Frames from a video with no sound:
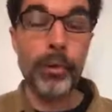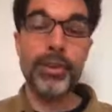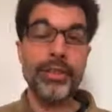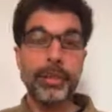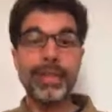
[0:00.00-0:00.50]
When
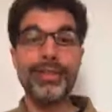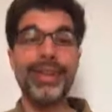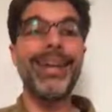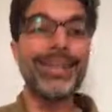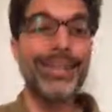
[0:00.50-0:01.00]
somebody
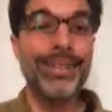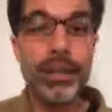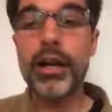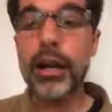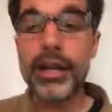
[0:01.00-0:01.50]
lands on
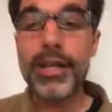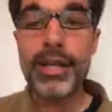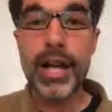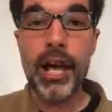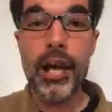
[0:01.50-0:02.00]

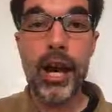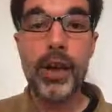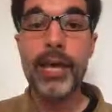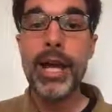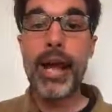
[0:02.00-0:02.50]

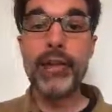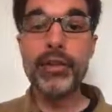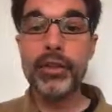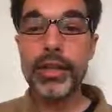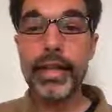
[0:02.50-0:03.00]
youngarchitect.com and
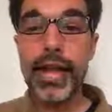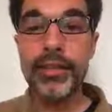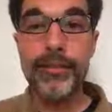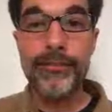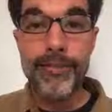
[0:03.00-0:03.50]
they're looking at
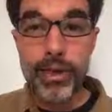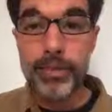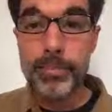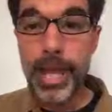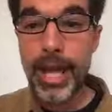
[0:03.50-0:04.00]
the
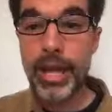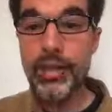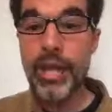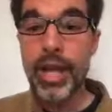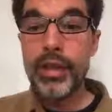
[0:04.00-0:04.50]
first
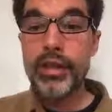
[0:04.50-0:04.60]
page,